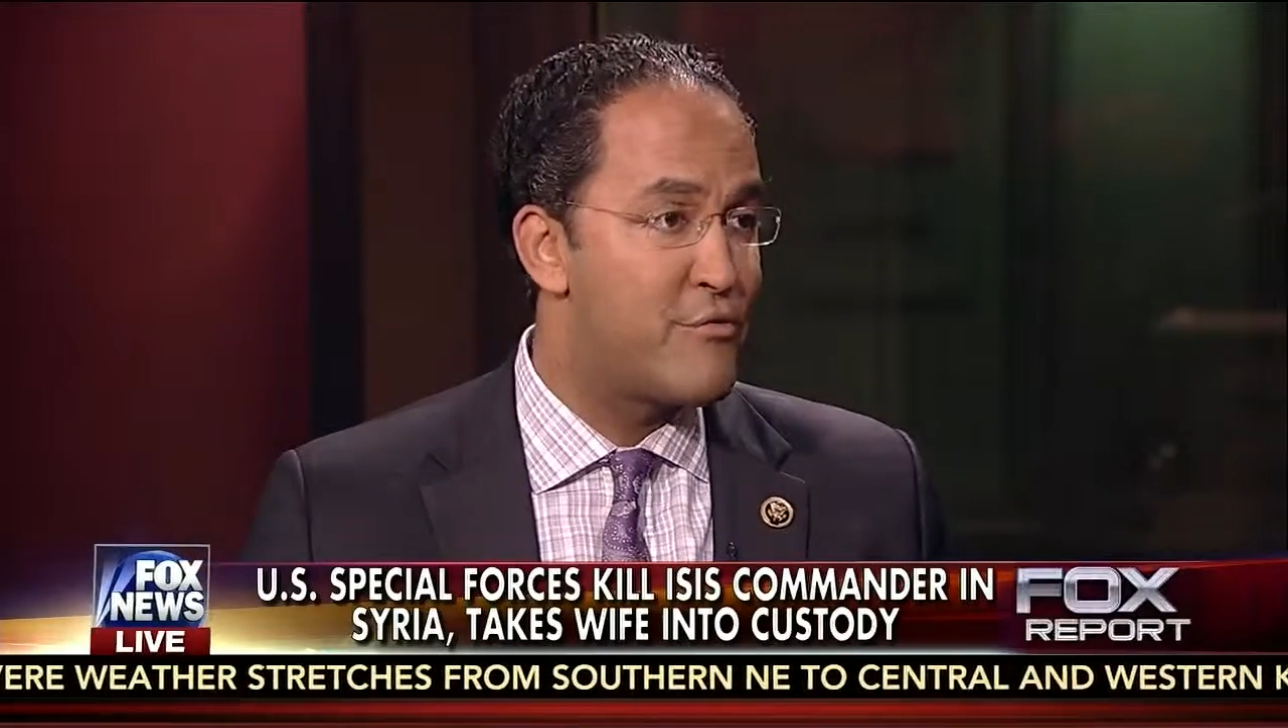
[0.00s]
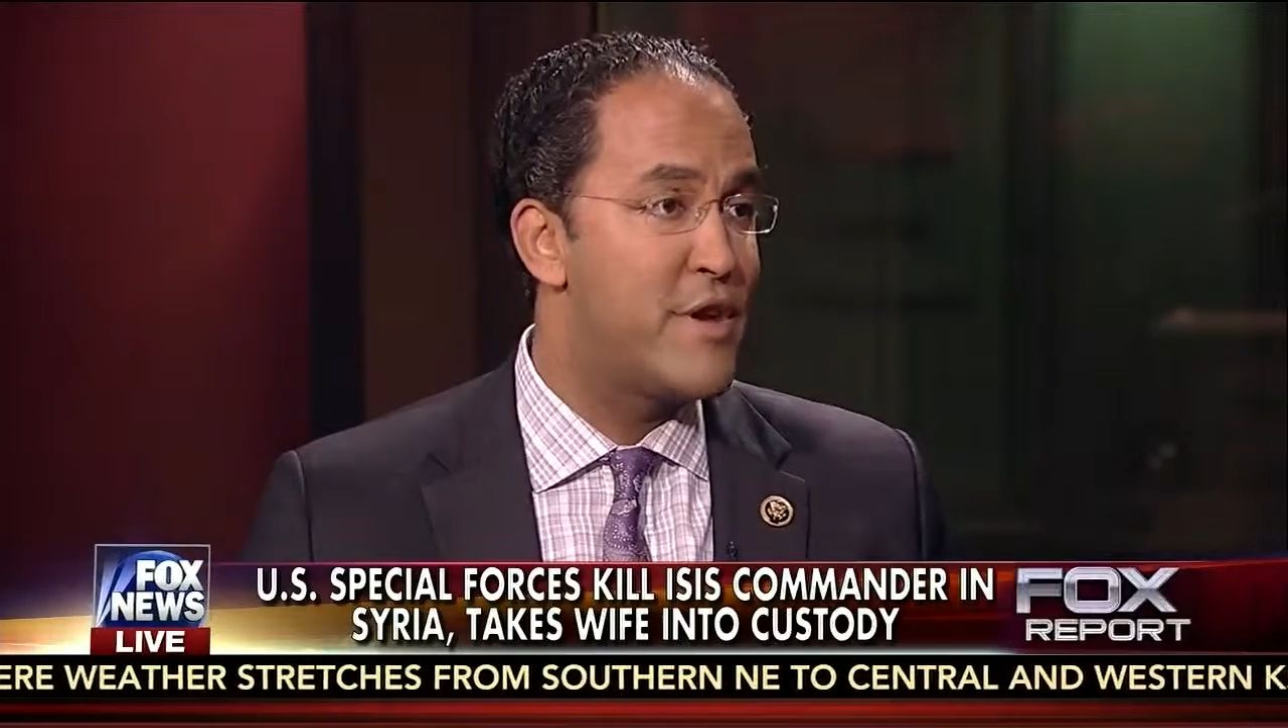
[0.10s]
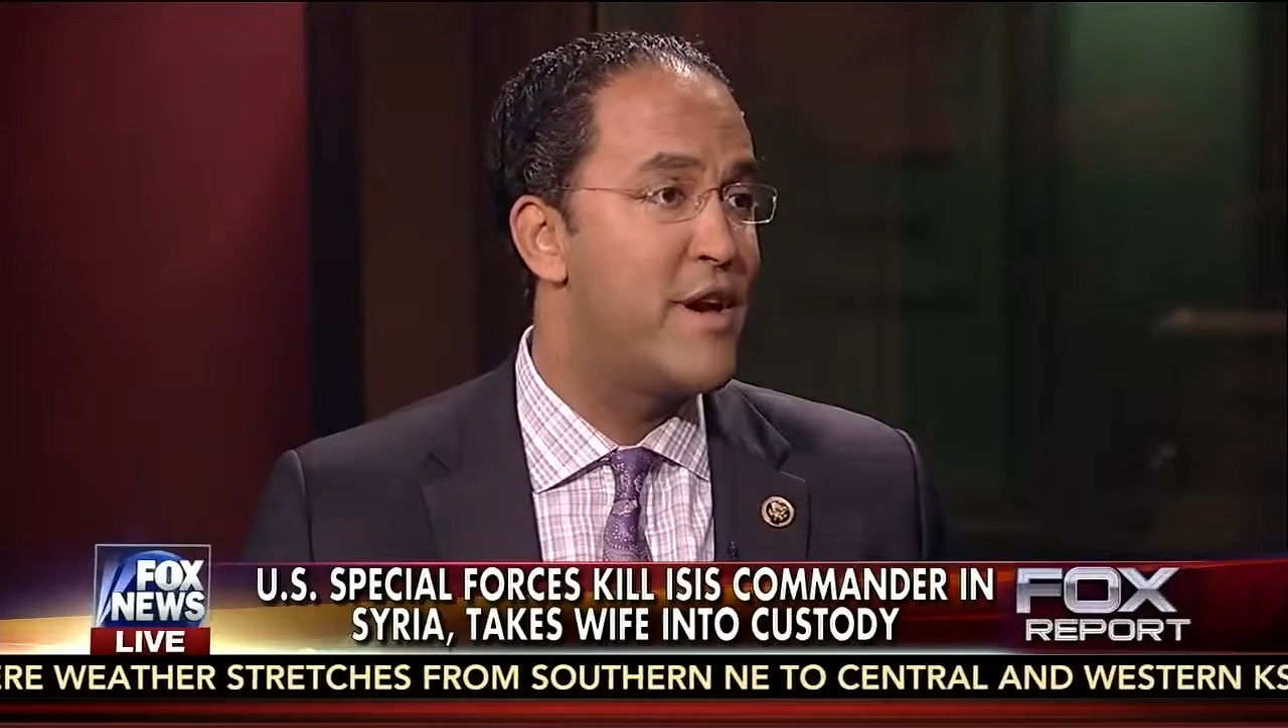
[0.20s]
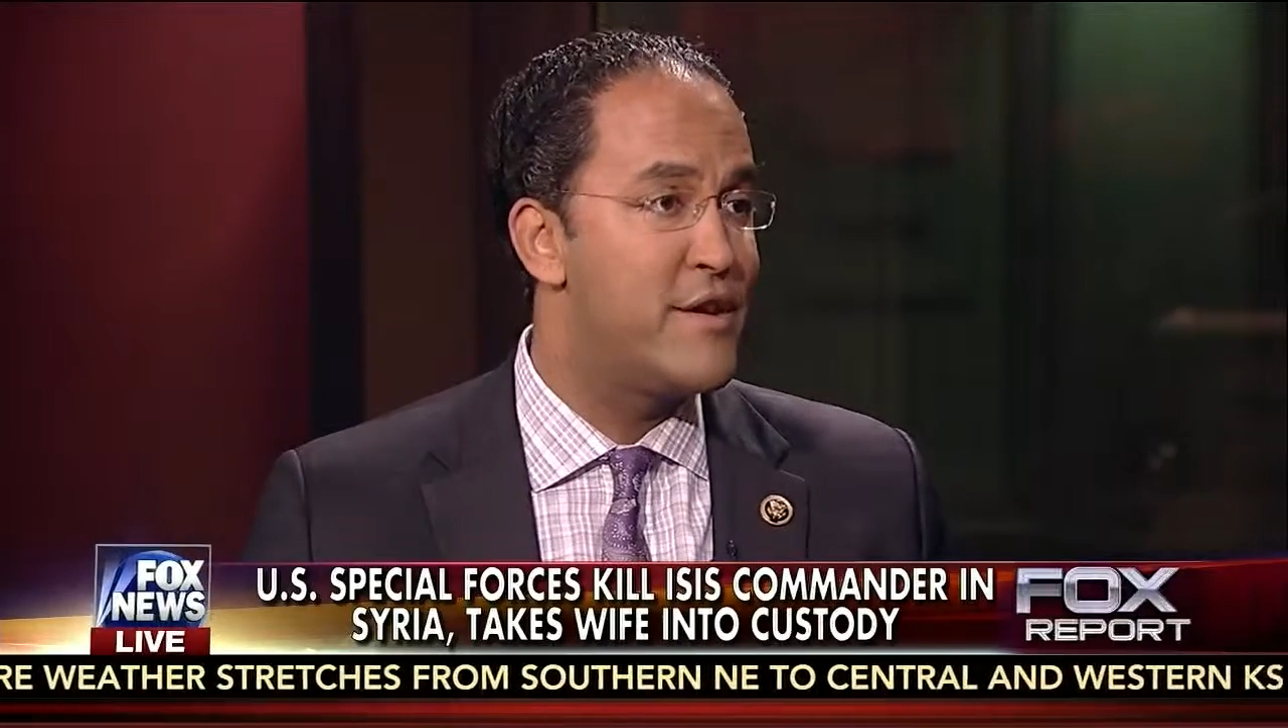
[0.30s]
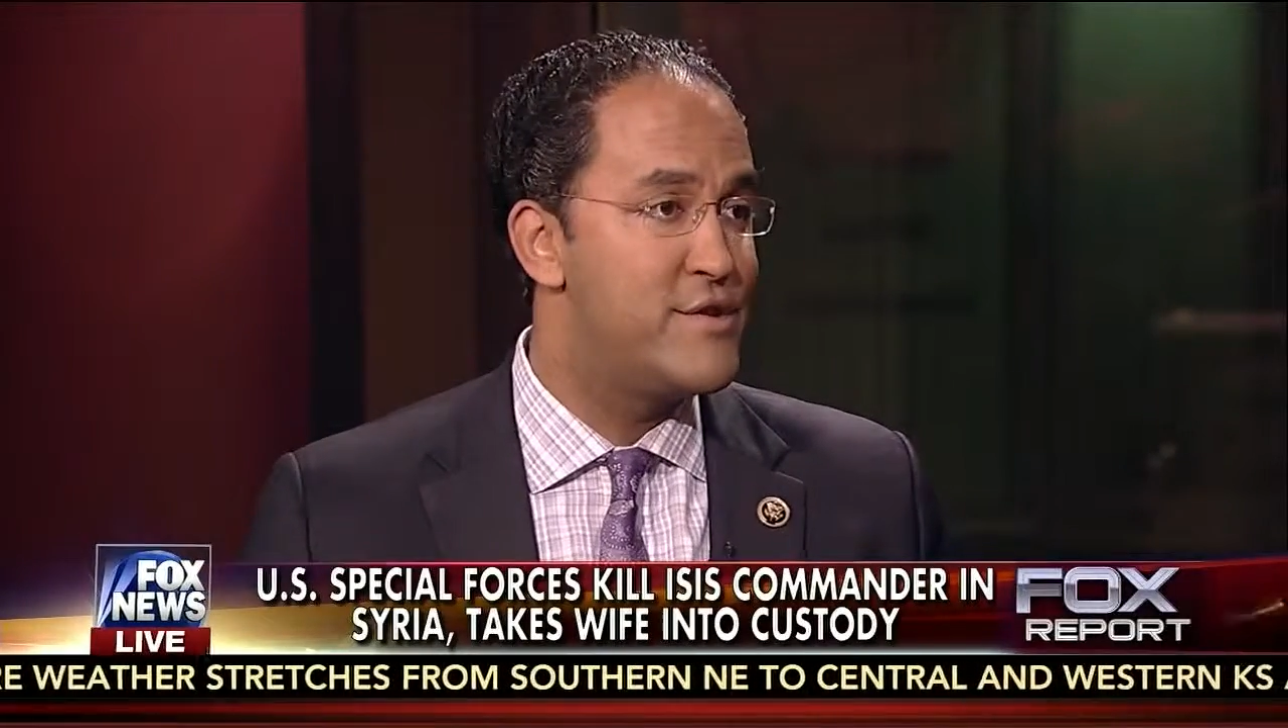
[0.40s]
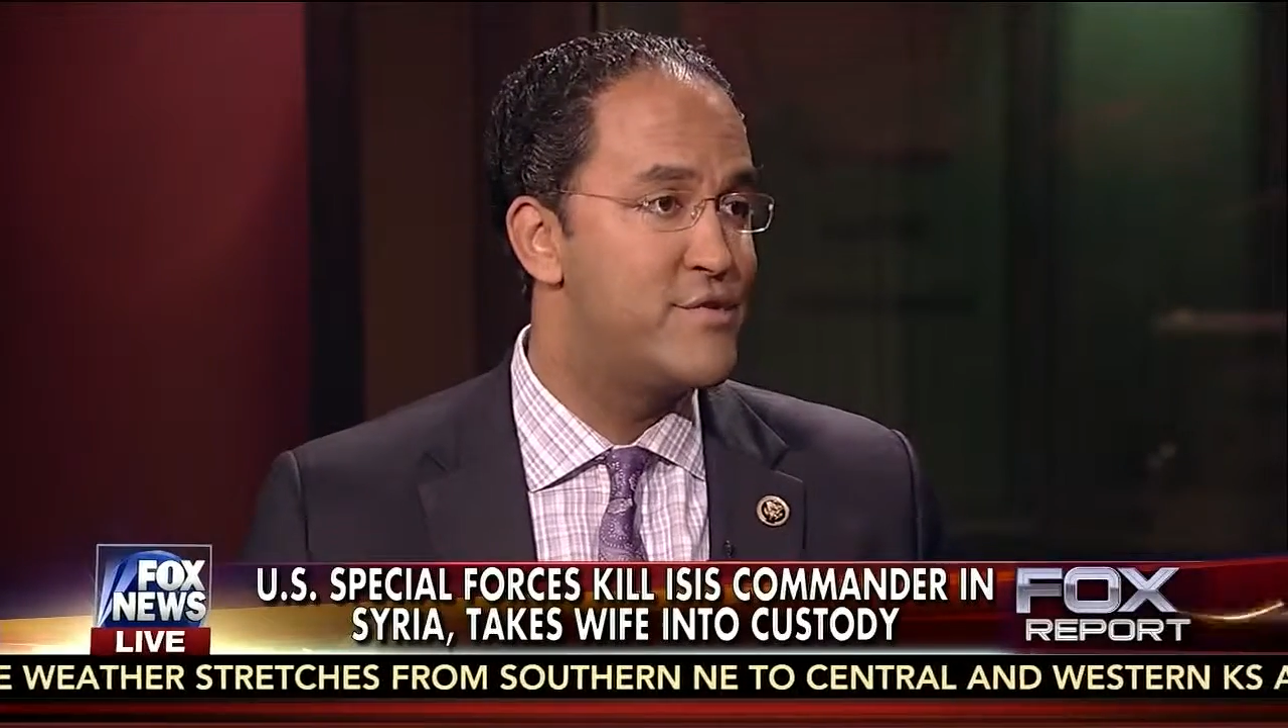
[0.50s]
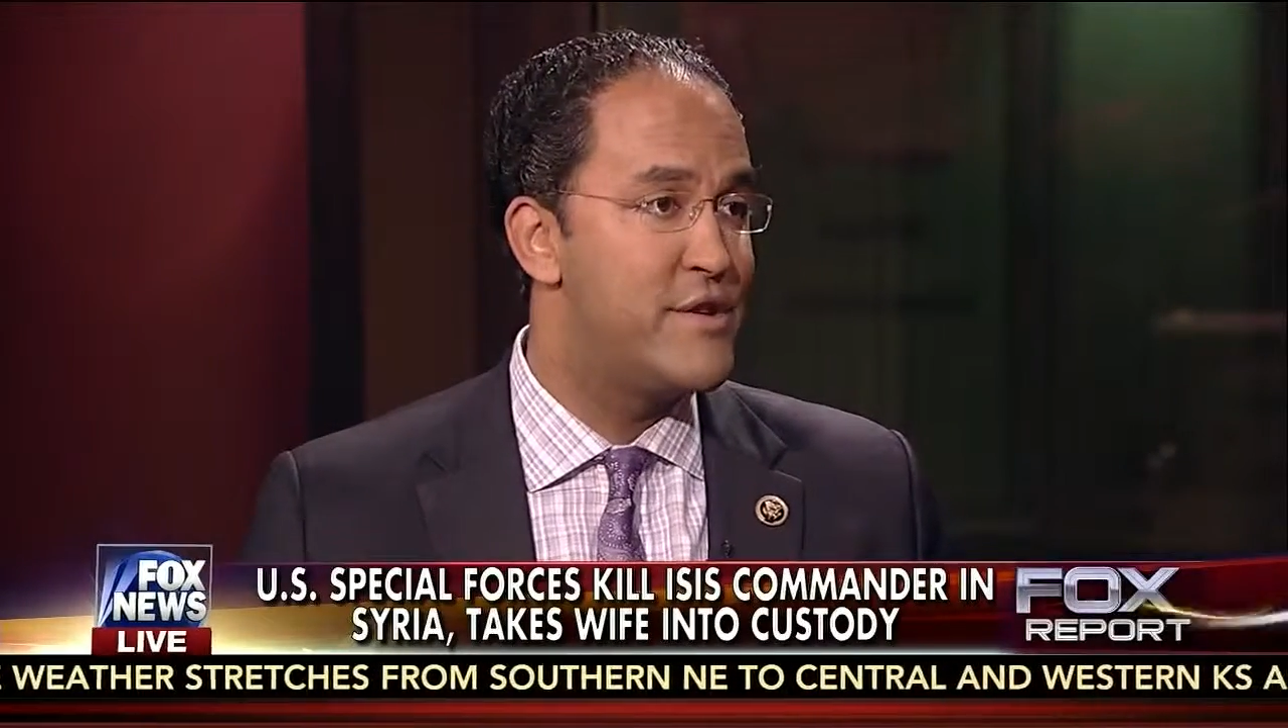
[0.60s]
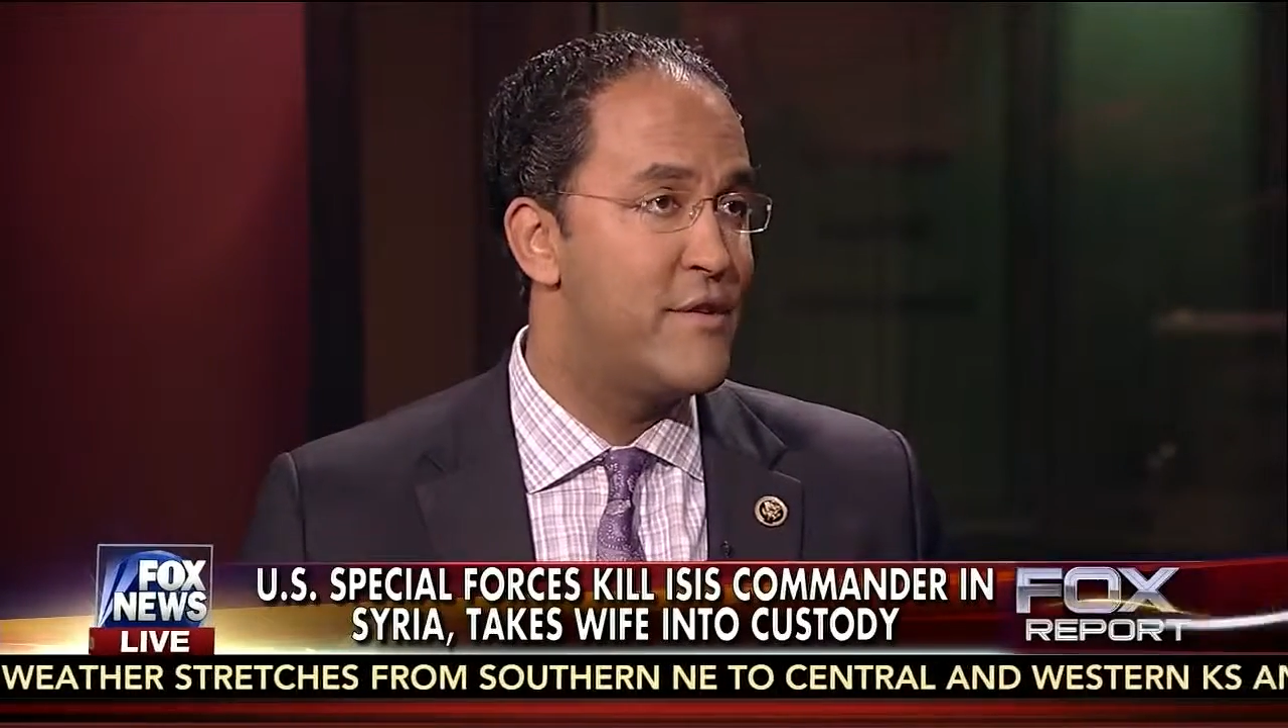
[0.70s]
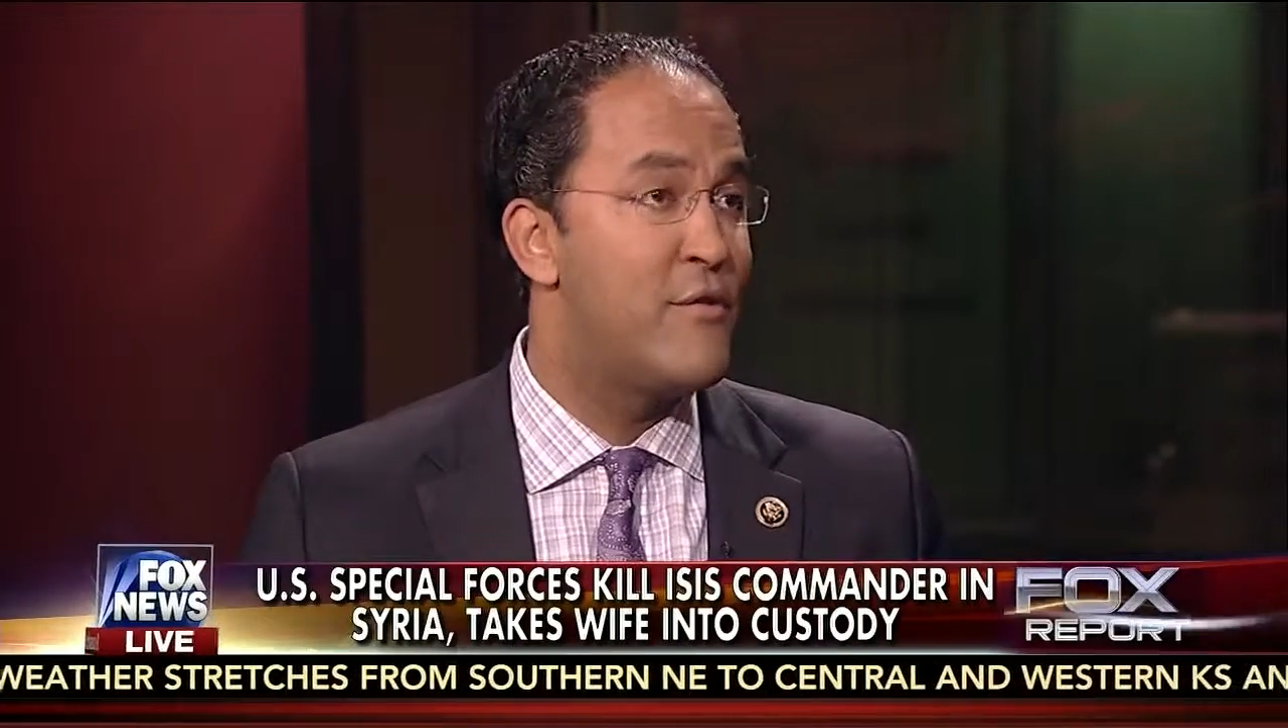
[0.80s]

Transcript: 300,